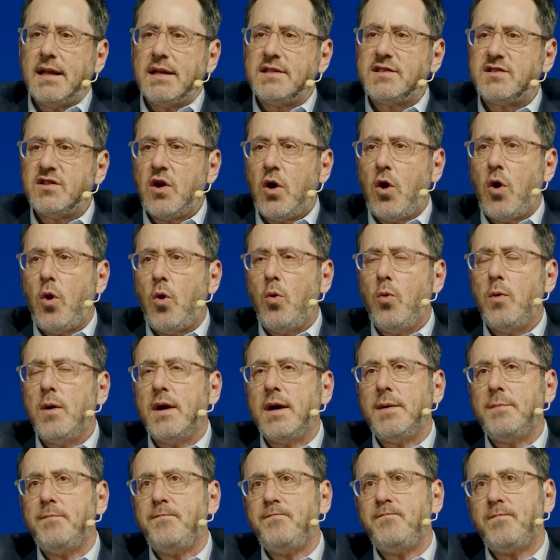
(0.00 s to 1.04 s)
So
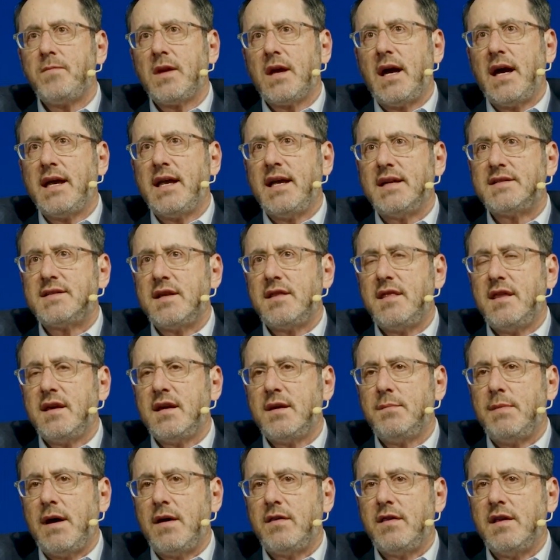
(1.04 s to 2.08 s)
I guess I
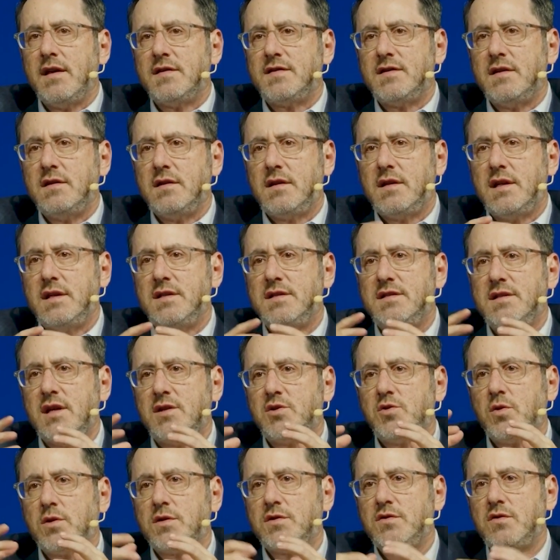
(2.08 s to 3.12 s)
think about this in
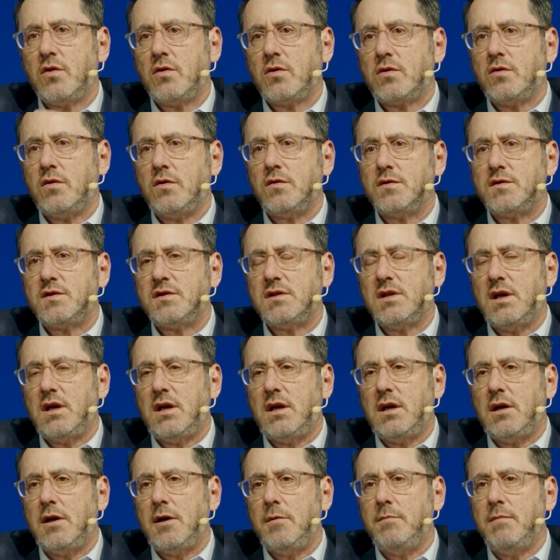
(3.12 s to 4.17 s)
concentric circles,
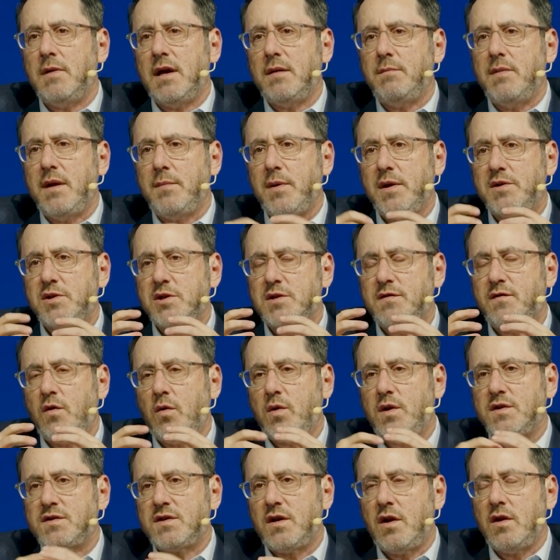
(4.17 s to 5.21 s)
and maybe I'll just
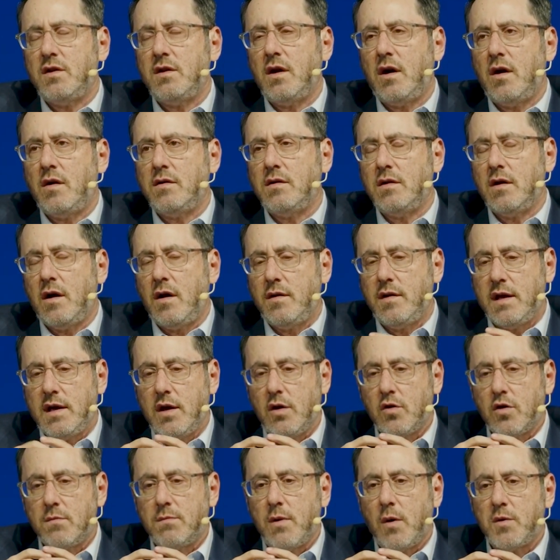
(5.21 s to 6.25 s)
focus on the
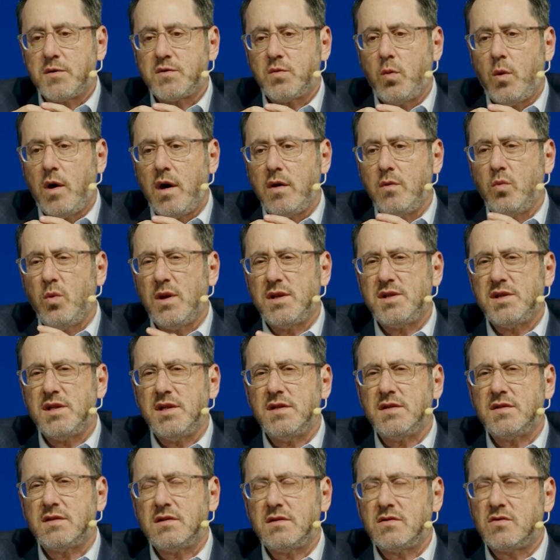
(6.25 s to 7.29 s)
innermost one, which
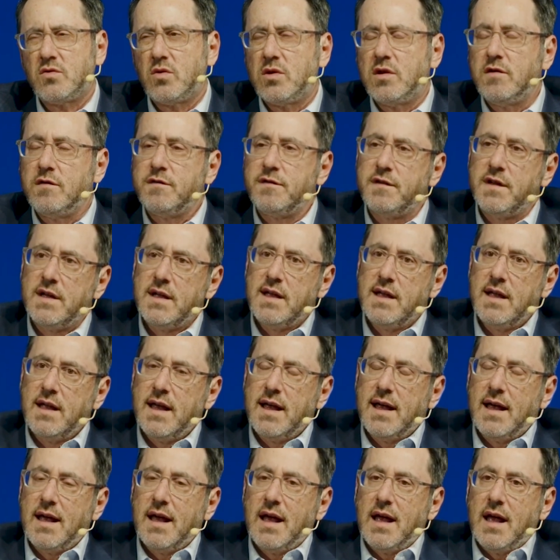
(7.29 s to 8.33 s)
is sort of,
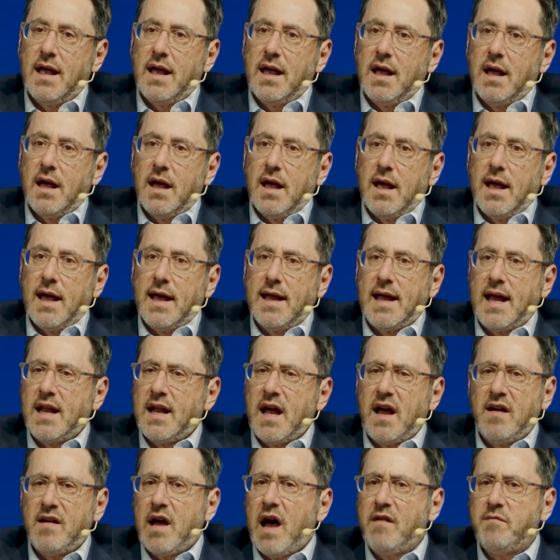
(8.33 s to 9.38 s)

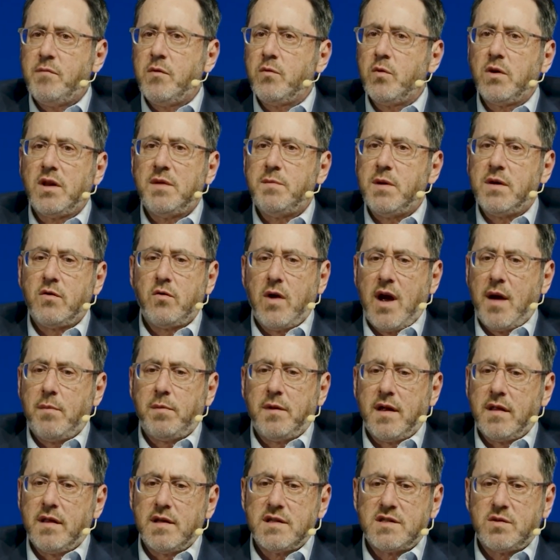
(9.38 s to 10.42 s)
and I've really been
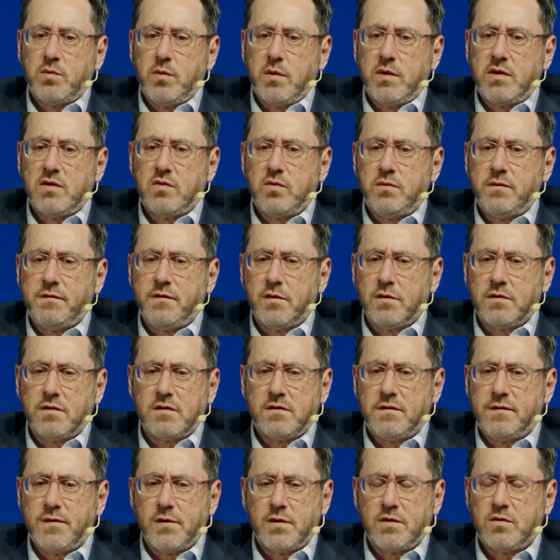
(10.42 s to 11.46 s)
grappling this with for
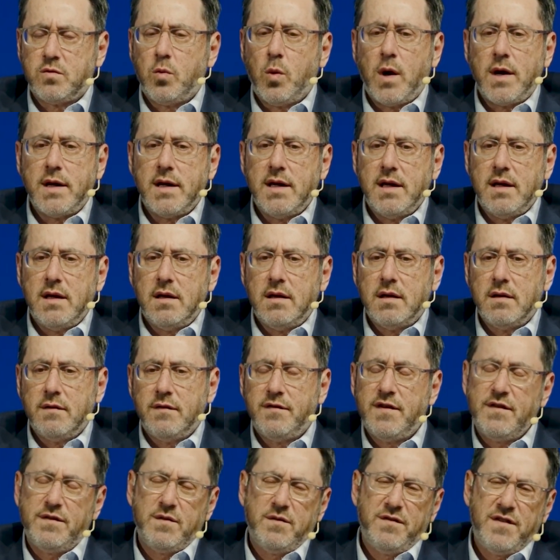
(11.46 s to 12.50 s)

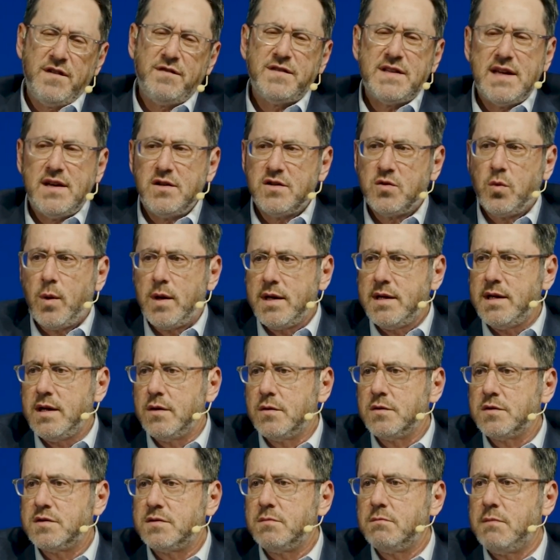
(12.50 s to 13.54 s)
15, 20
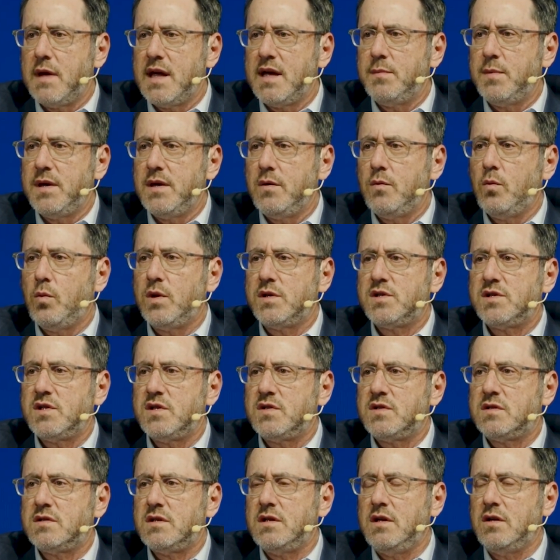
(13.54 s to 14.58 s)
years, maybe, which
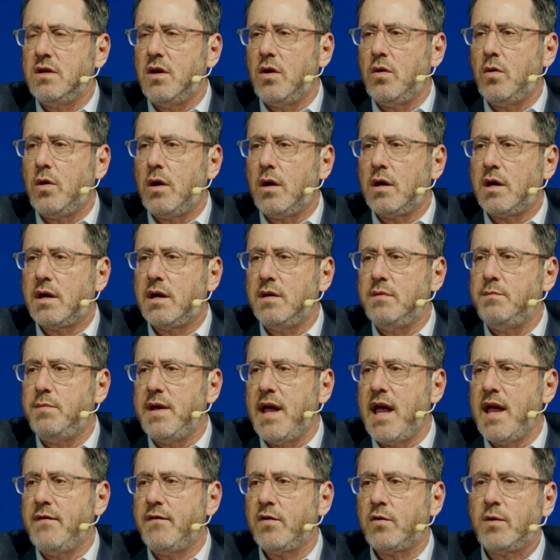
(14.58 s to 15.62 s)
is, can
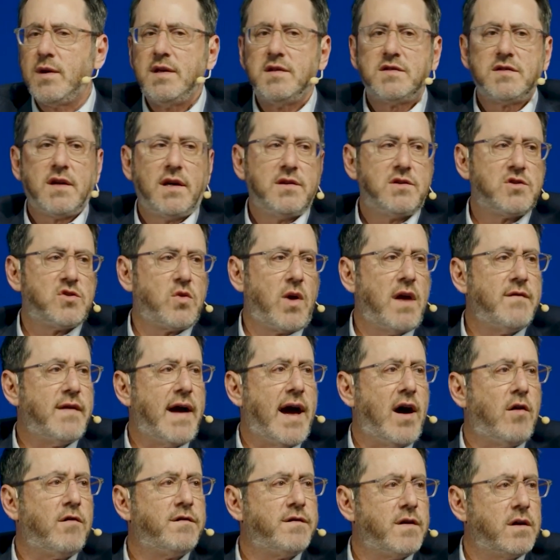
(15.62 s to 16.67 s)
behavioral insights drive
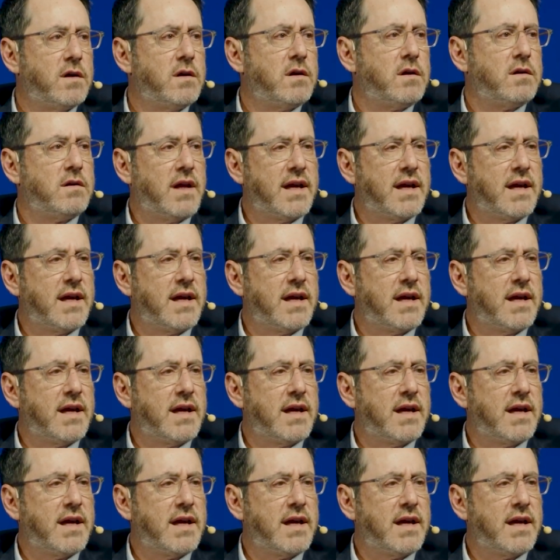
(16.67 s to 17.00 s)
alpha?